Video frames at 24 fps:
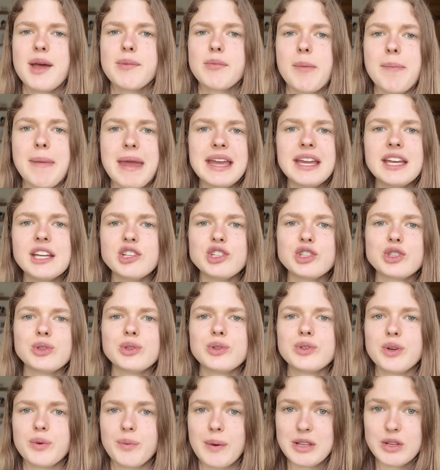But making
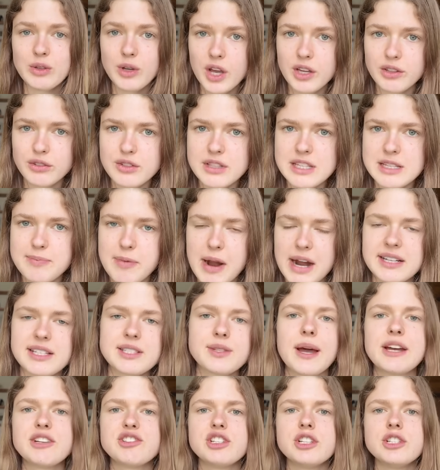sure that when you're going through these
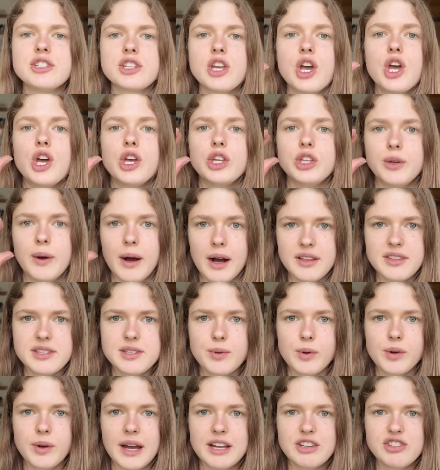practice questions, you
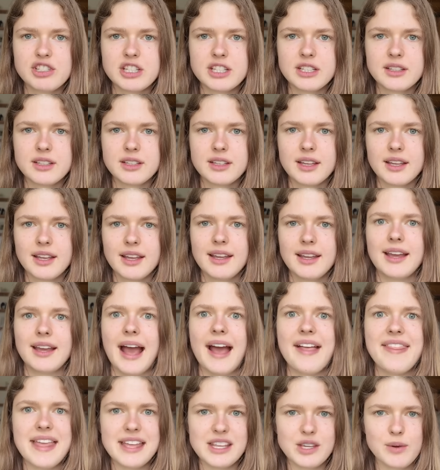answer one question
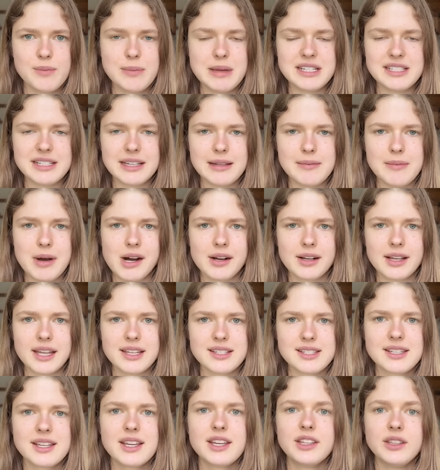and then you immediately mark
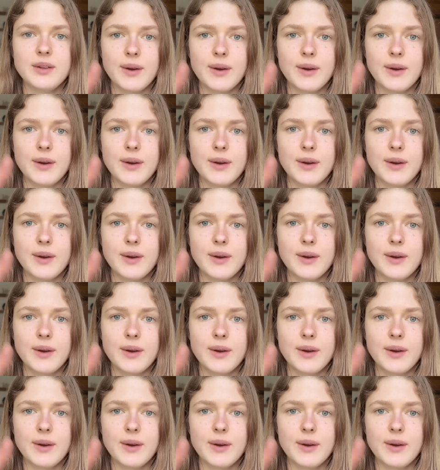it.